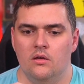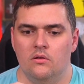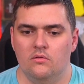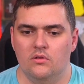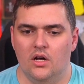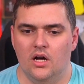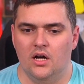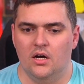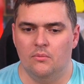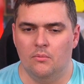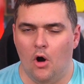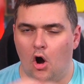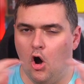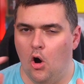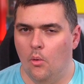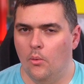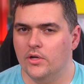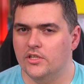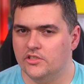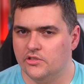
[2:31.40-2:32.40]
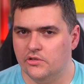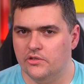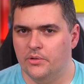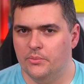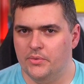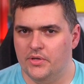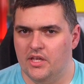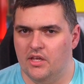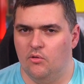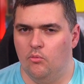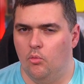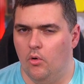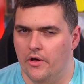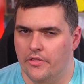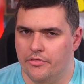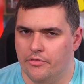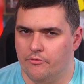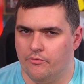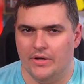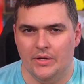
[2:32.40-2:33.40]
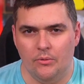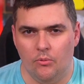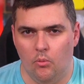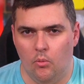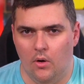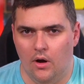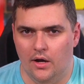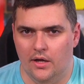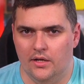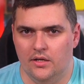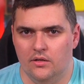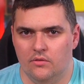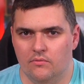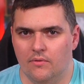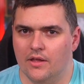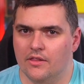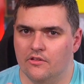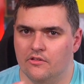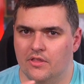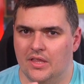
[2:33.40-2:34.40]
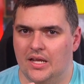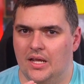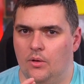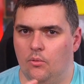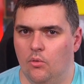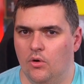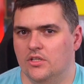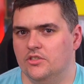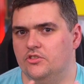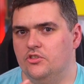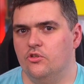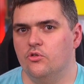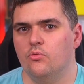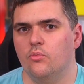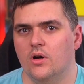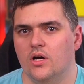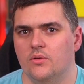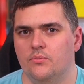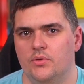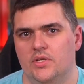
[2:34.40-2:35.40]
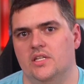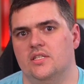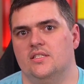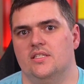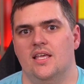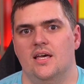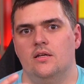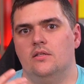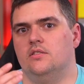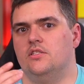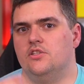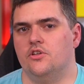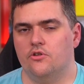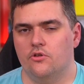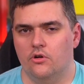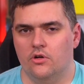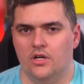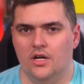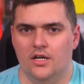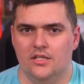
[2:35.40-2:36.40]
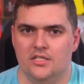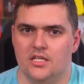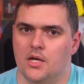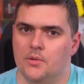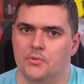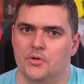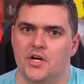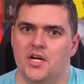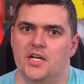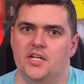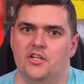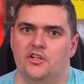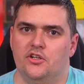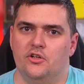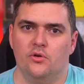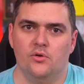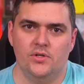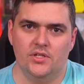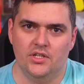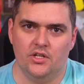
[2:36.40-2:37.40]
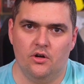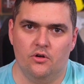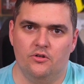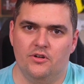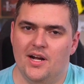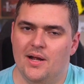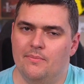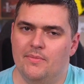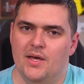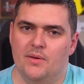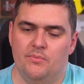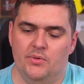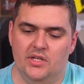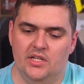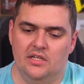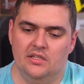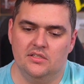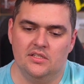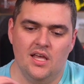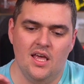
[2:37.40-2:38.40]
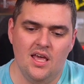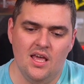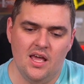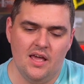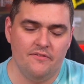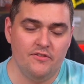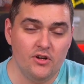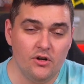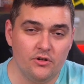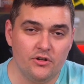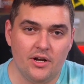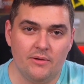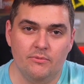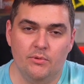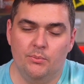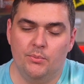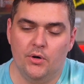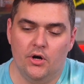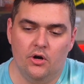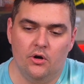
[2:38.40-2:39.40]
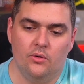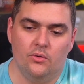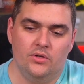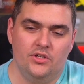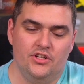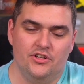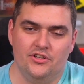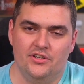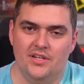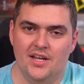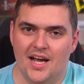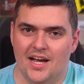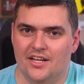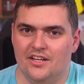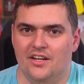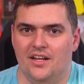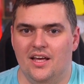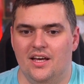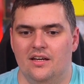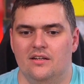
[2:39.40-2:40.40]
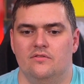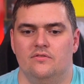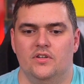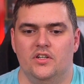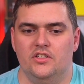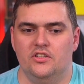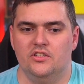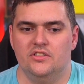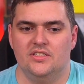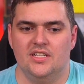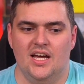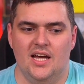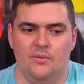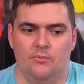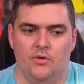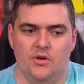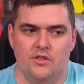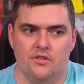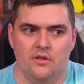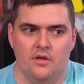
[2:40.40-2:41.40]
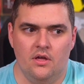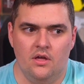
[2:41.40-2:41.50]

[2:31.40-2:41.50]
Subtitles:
always going to be a 1-3-1 rather than a 1-2-1, because that 0 cost upgrade, you're going to go grab that, because if you don't grab the bow, you're not going to have a good time with